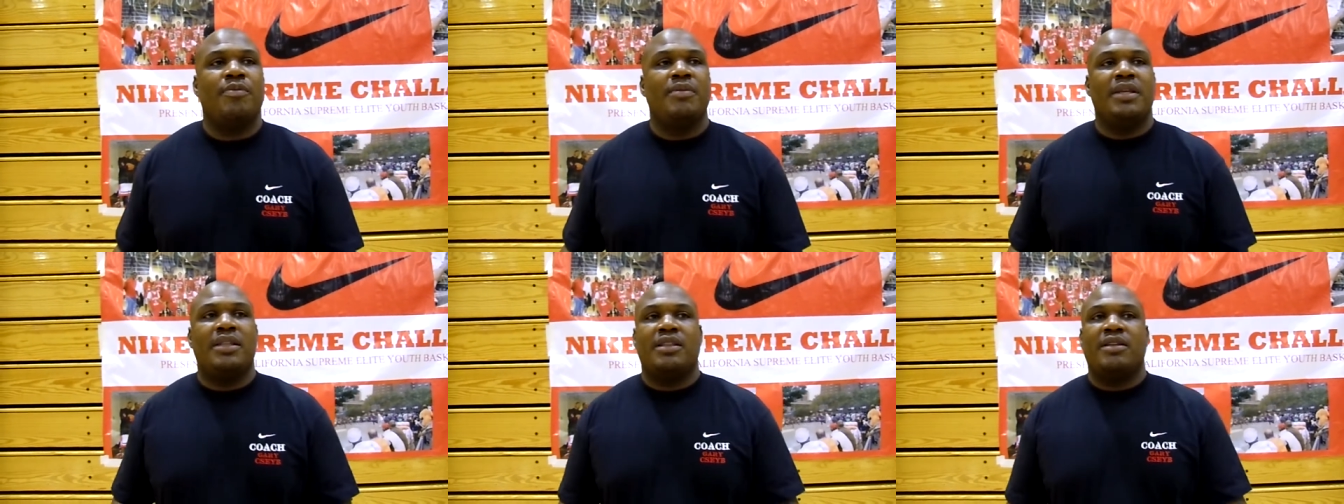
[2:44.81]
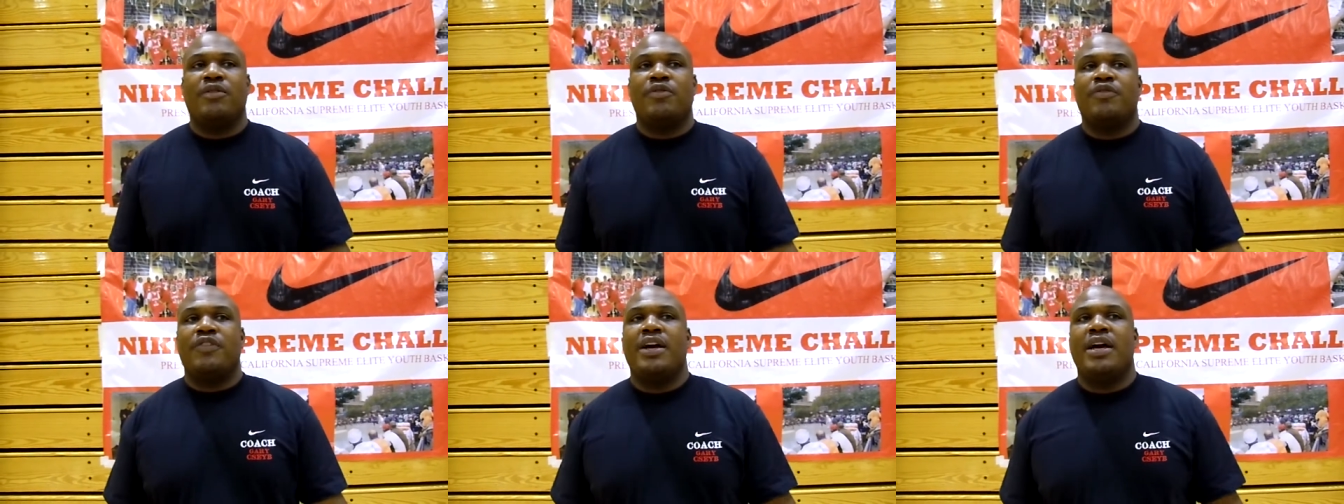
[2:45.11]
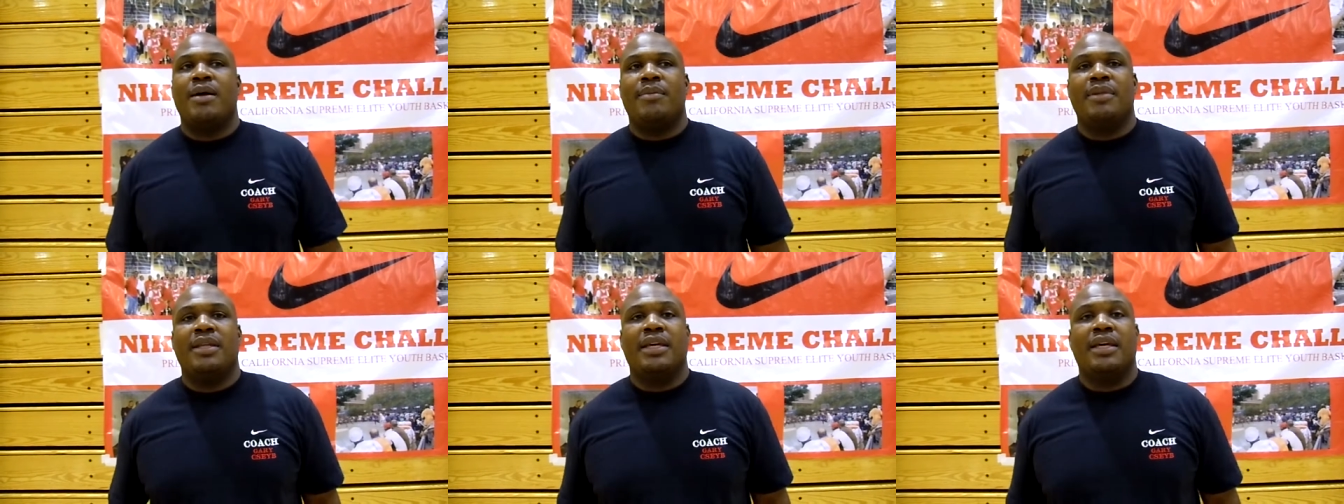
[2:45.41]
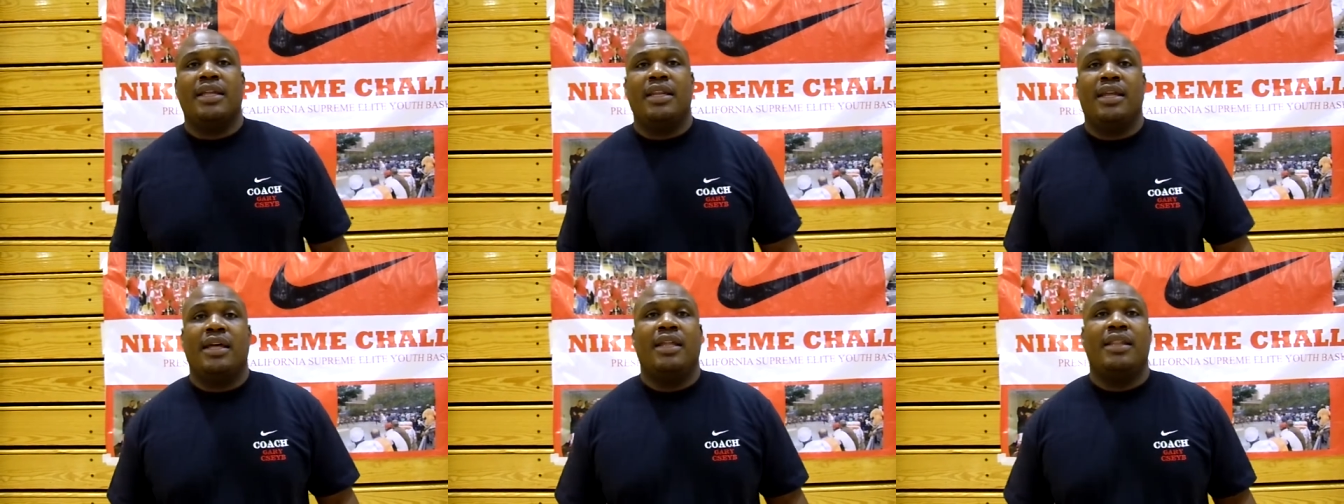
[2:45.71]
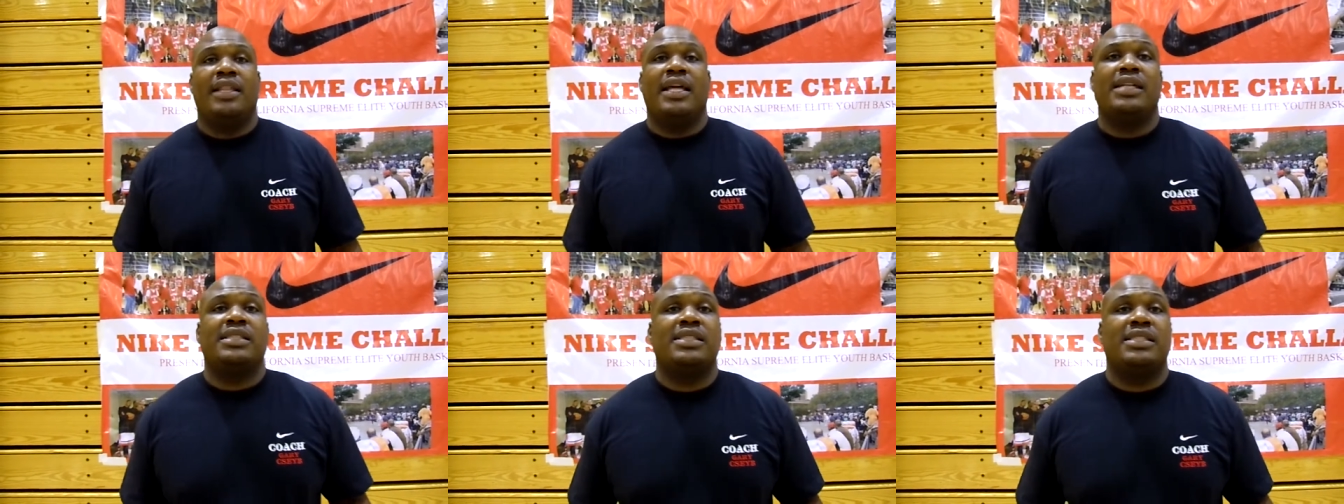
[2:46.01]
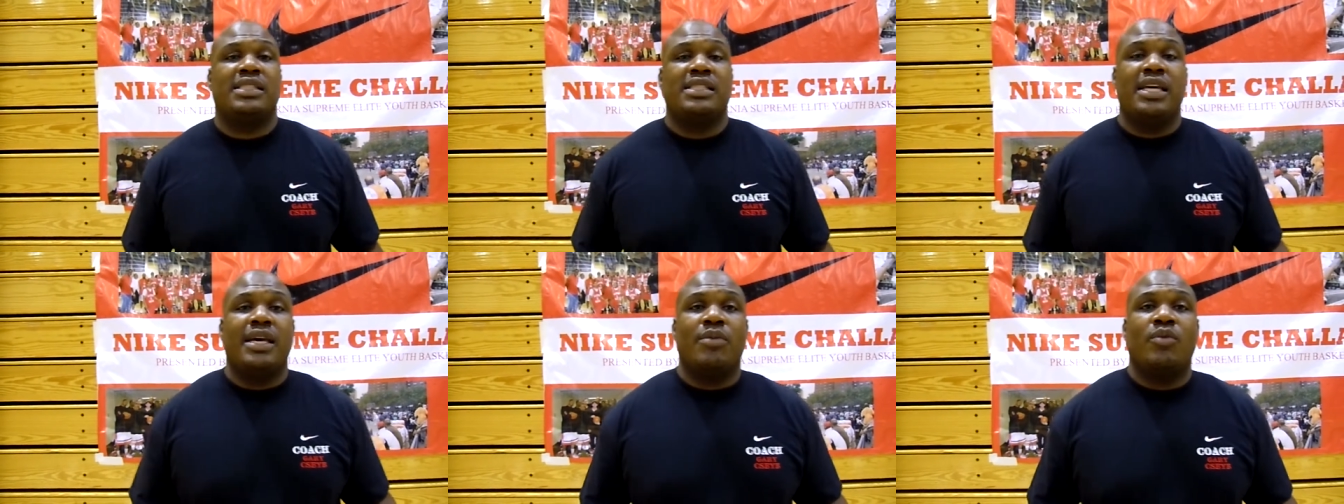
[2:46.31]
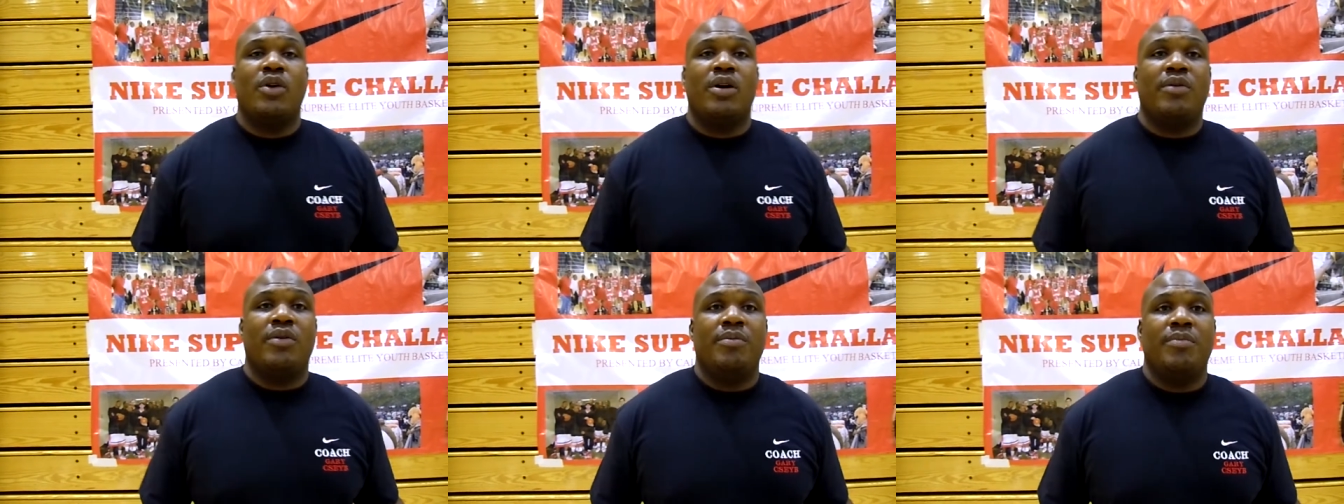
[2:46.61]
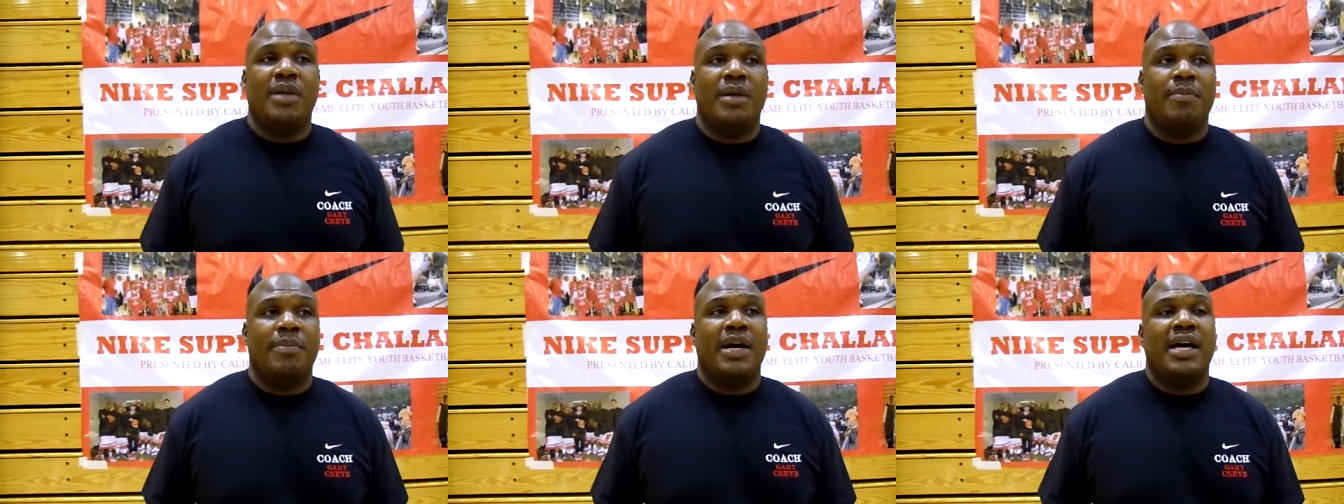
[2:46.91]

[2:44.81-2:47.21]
meet their family, and that's the same way with me.